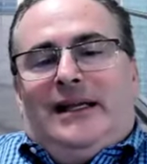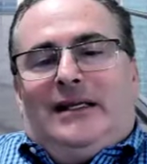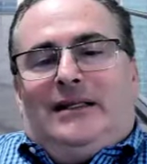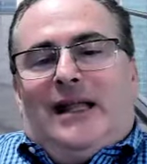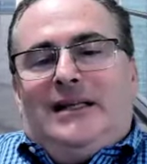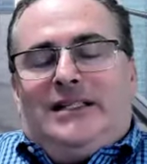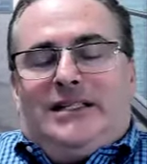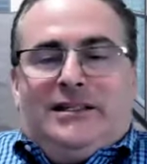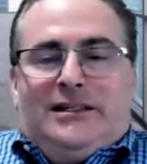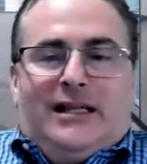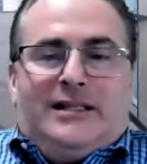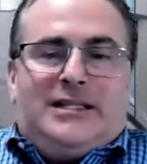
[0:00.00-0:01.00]
let's
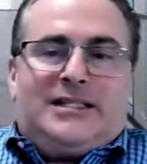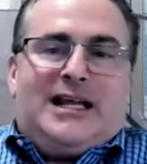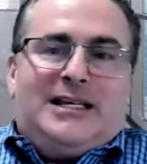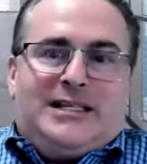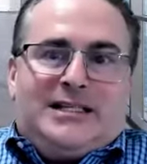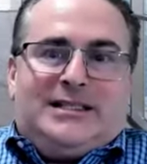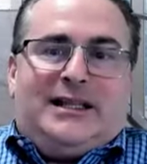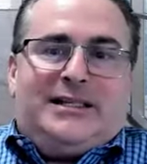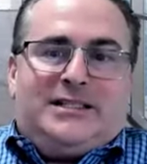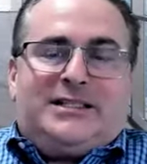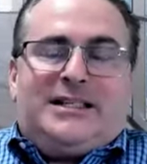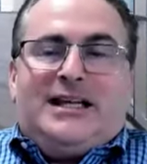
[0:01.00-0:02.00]
just
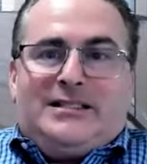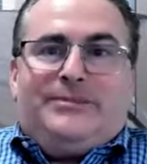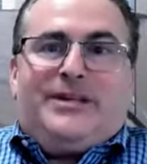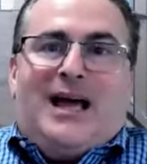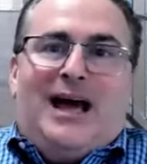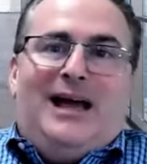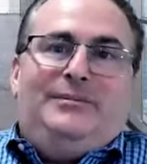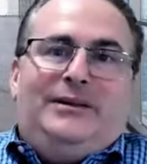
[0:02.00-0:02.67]
take some time